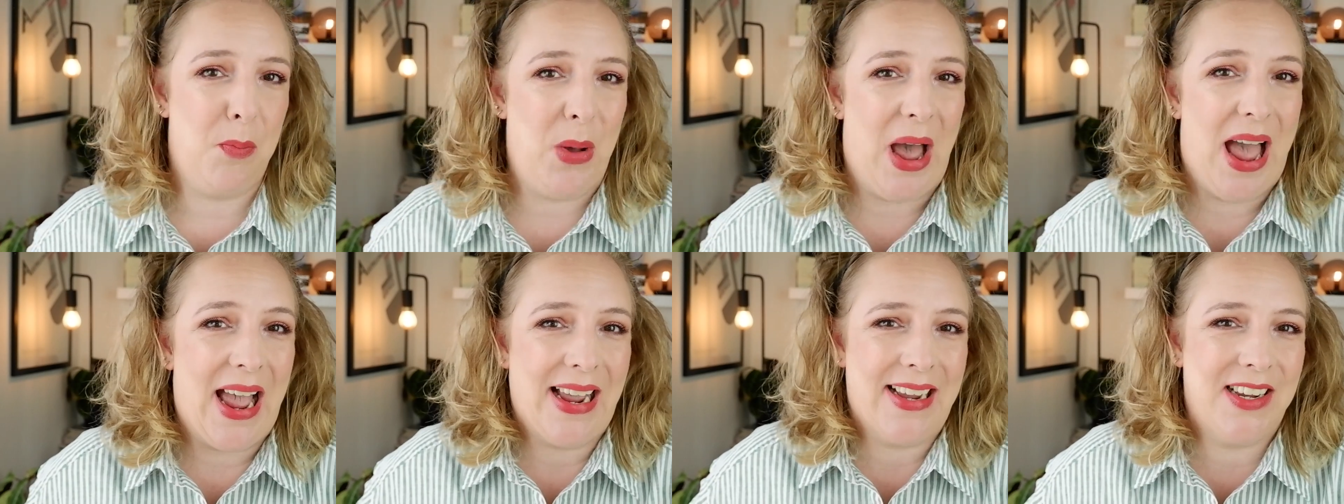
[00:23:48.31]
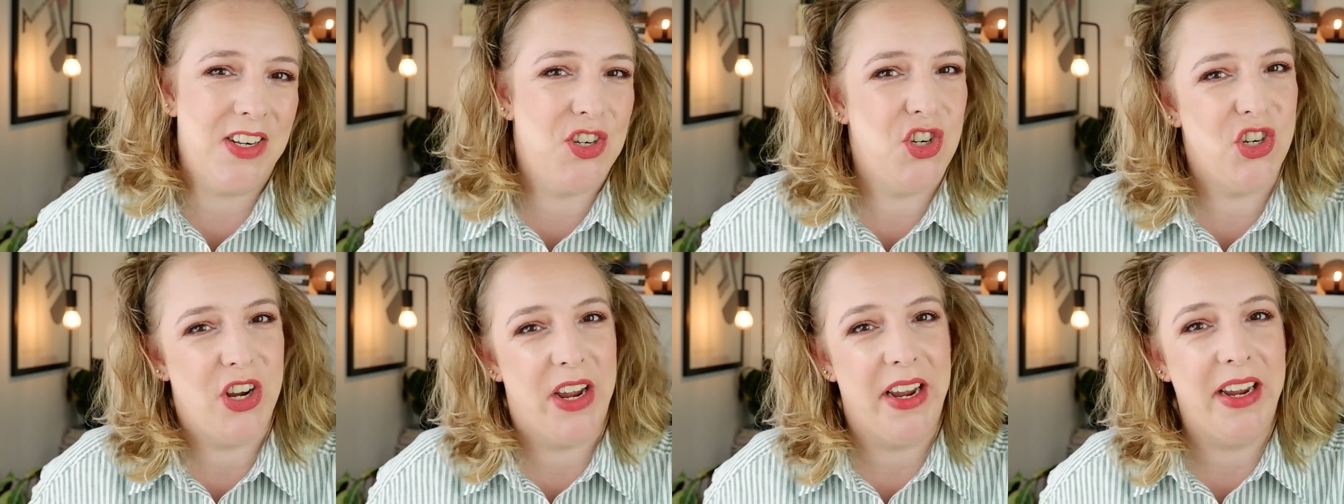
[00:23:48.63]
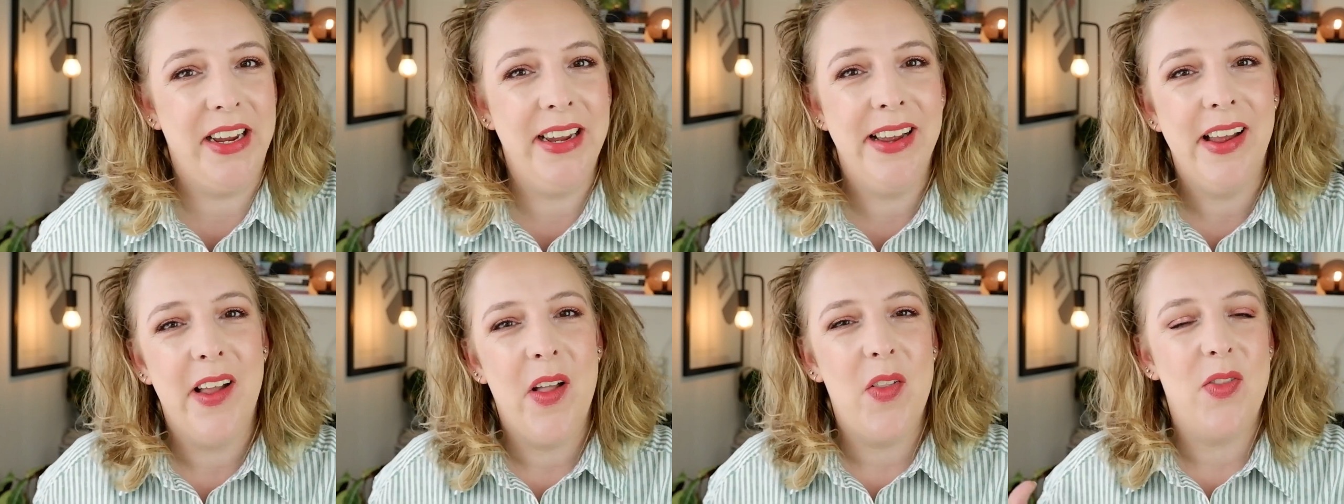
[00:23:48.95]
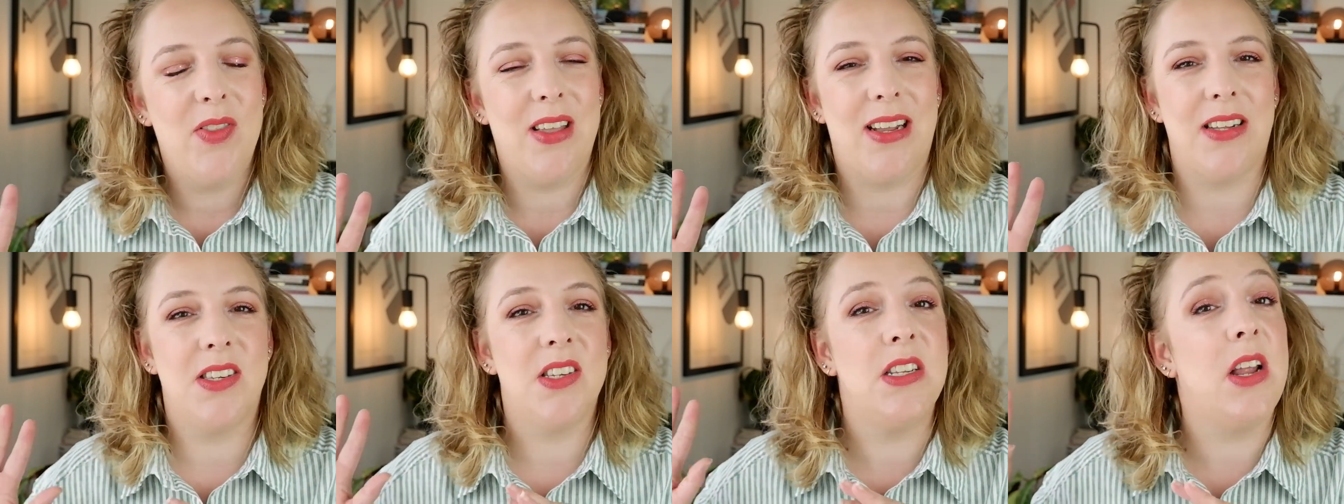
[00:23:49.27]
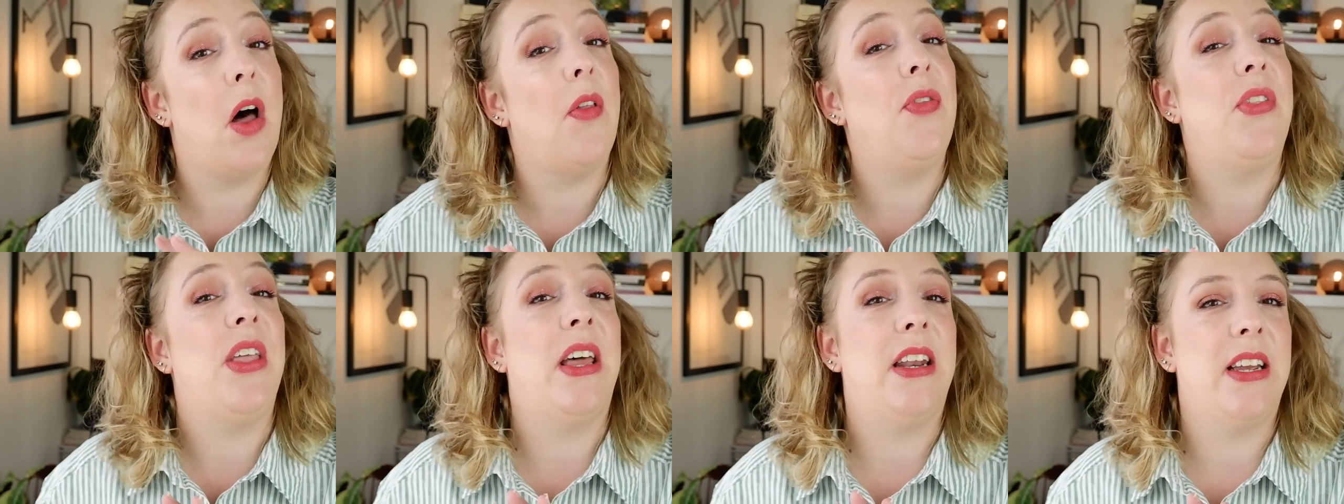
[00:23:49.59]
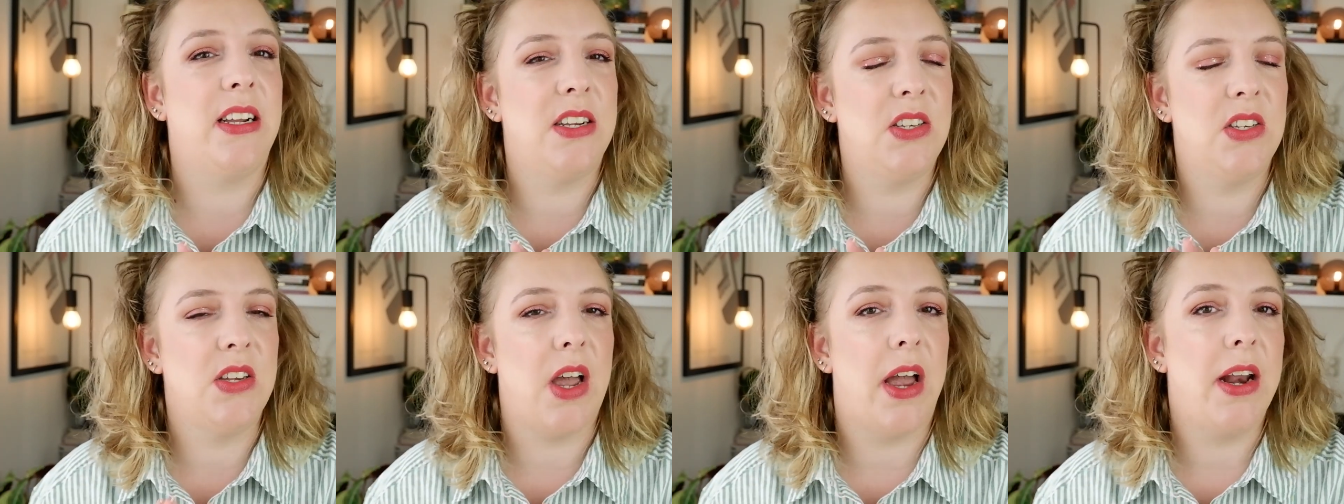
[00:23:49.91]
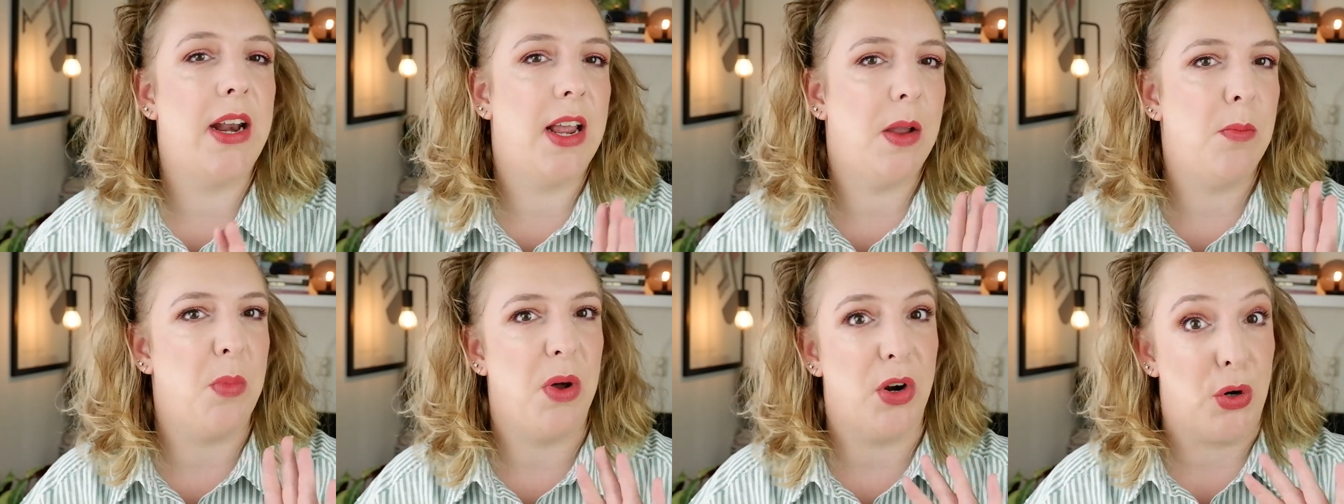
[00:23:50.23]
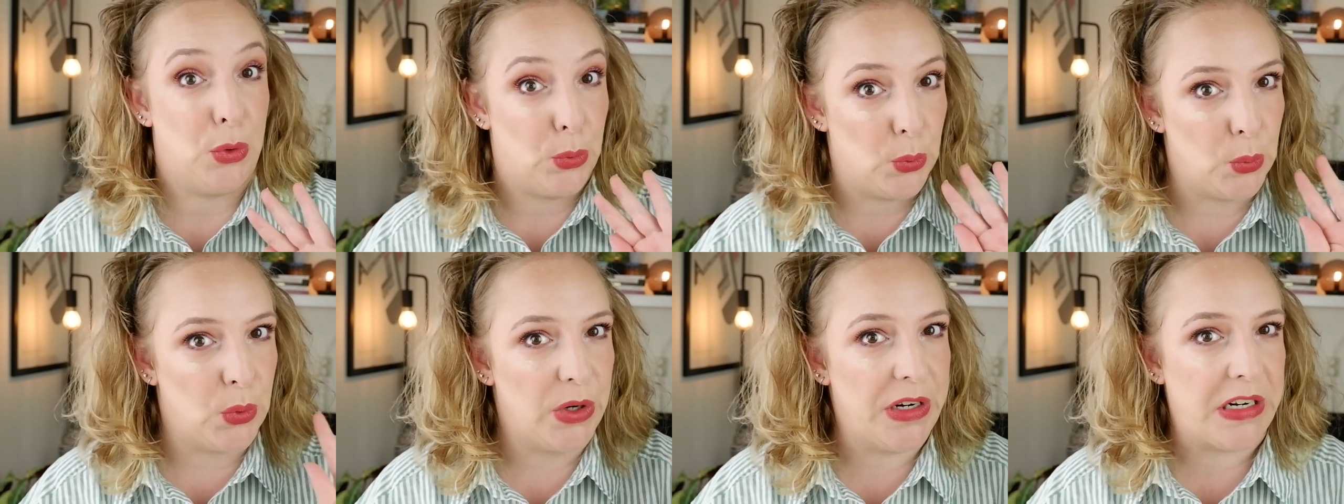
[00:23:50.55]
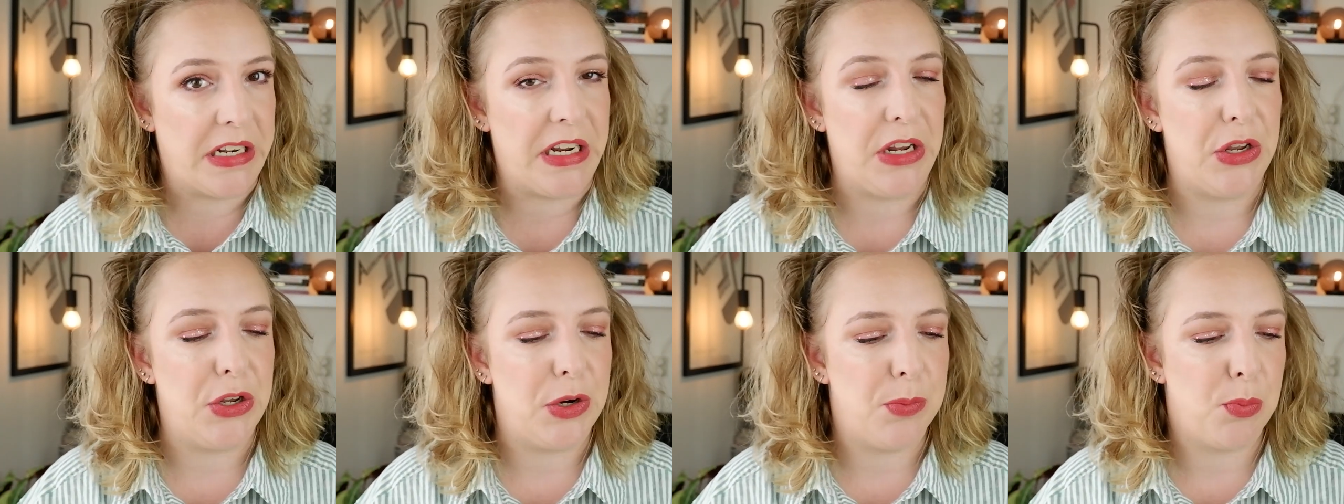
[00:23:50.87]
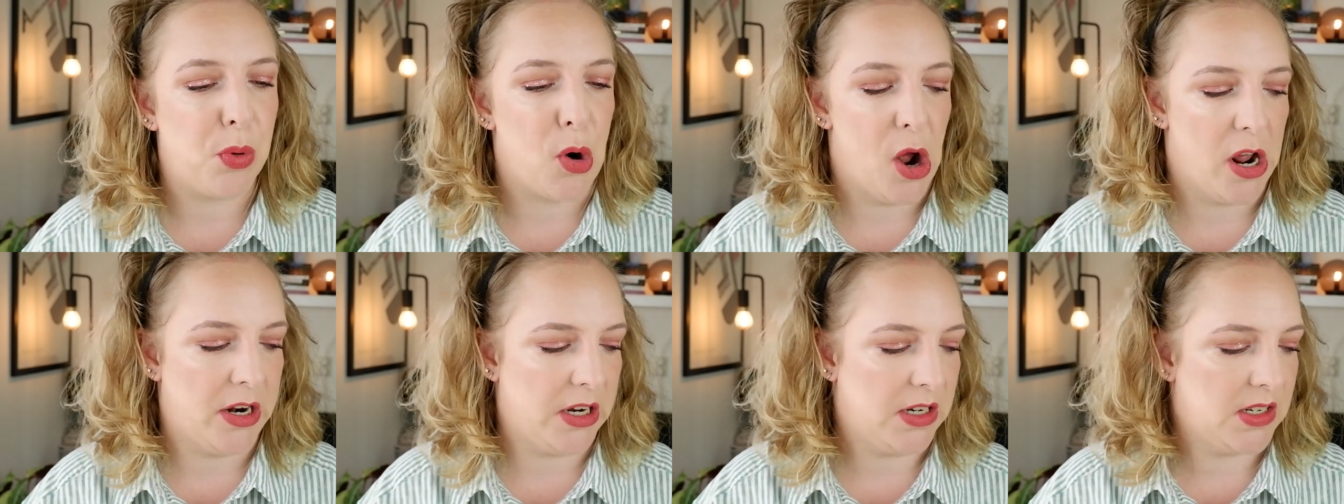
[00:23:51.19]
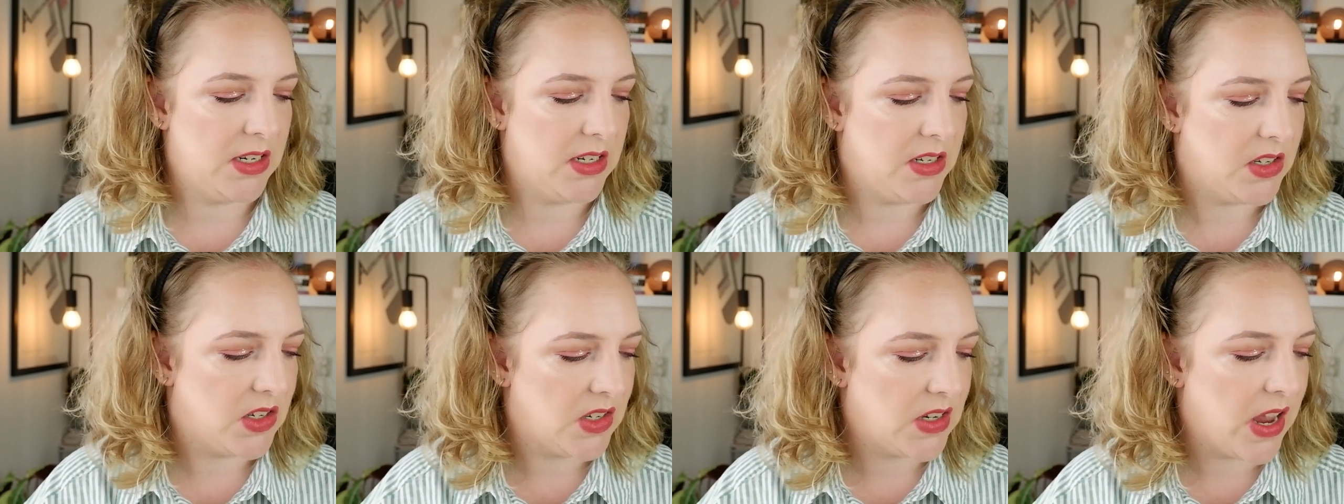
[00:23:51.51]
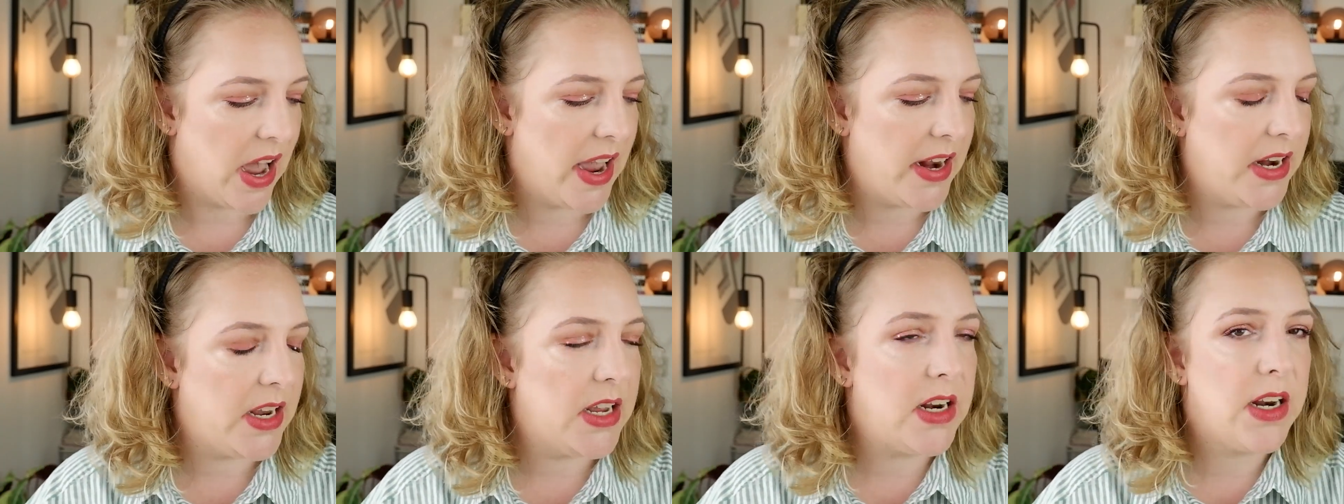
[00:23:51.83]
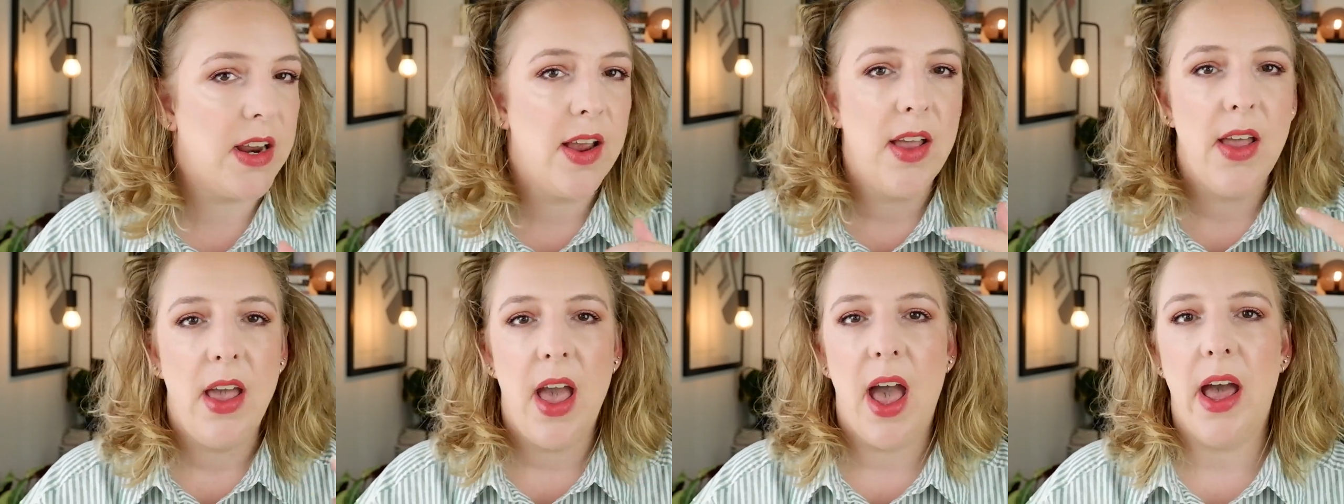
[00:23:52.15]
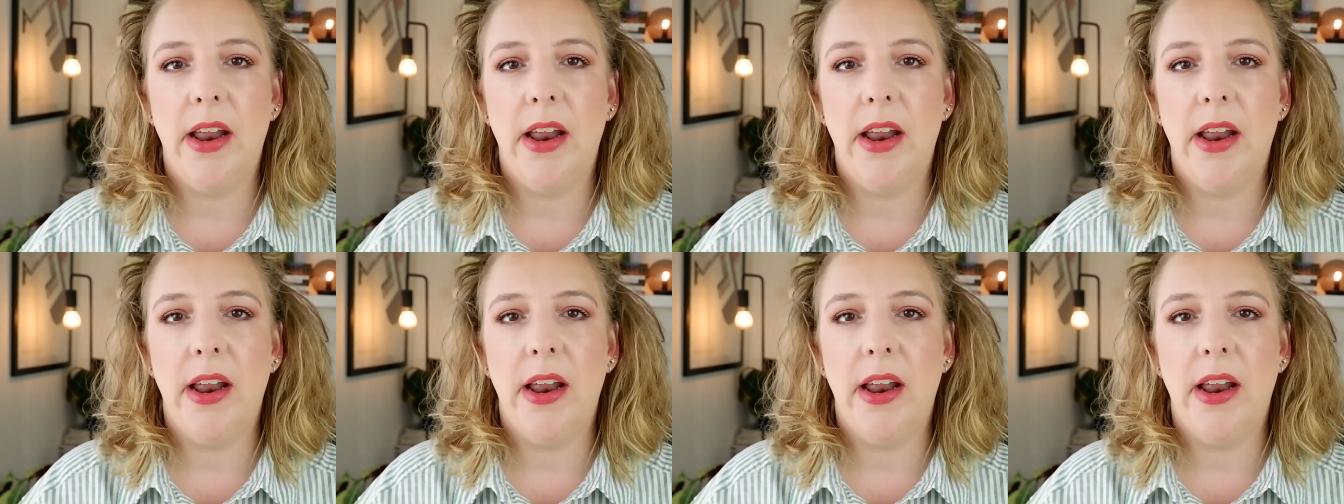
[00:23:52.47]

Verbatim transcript: packaging that's not that exciting, but a really good product inside it.